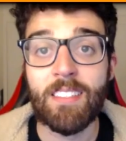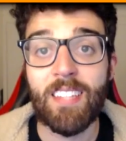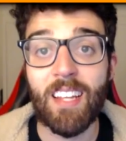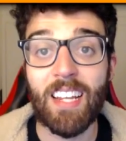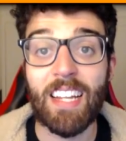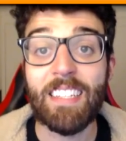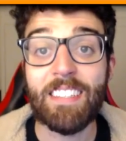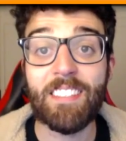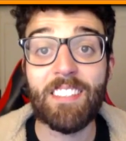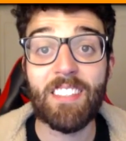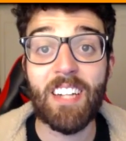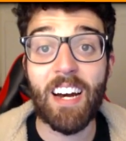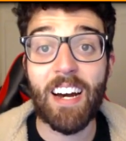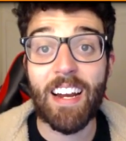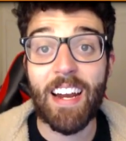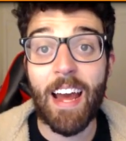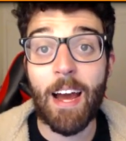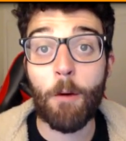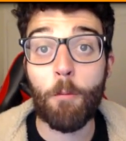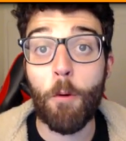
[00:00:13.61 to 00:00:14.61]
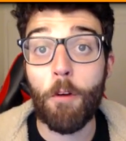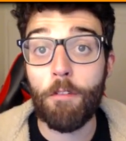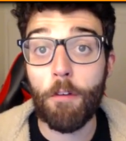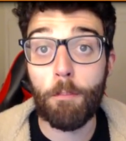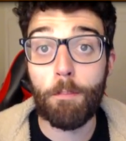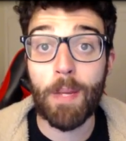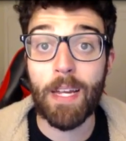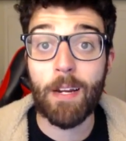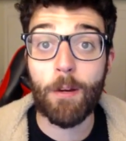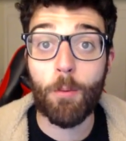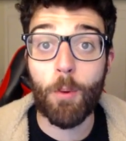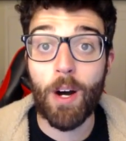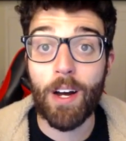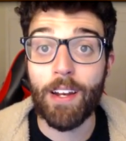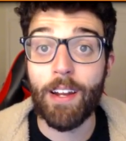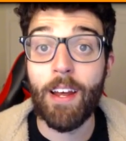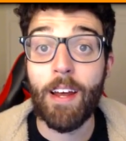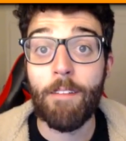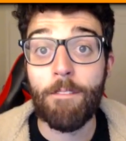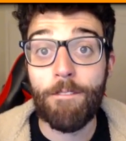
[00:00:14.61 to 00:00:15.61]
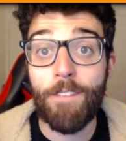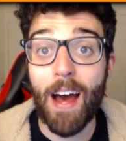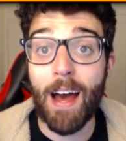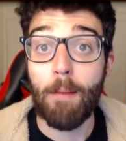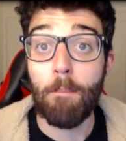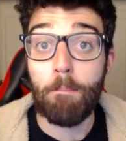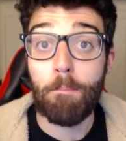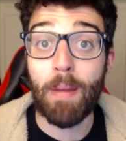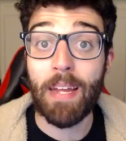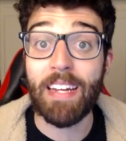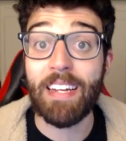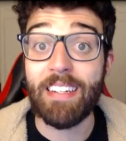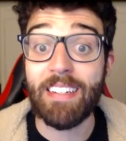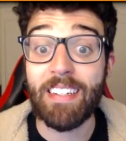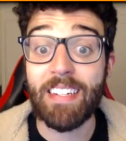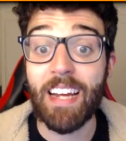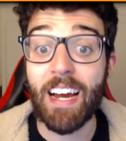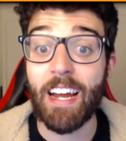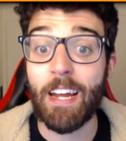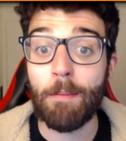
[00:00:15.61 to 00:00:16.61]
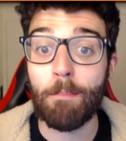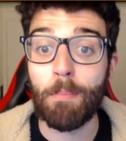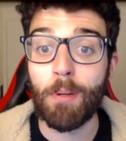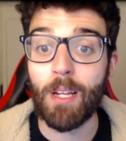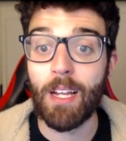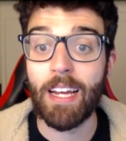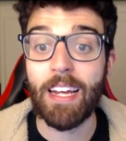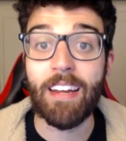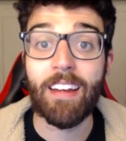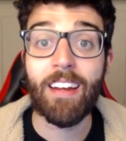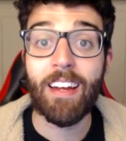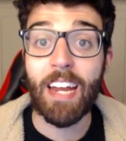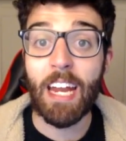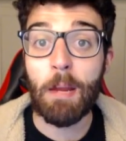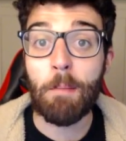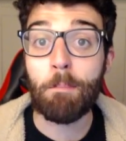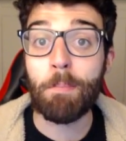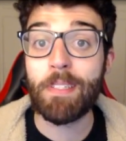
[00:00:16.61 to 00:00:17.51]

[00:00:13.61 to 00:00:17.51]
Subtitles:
So let's start out with a big one, that being gameplay. In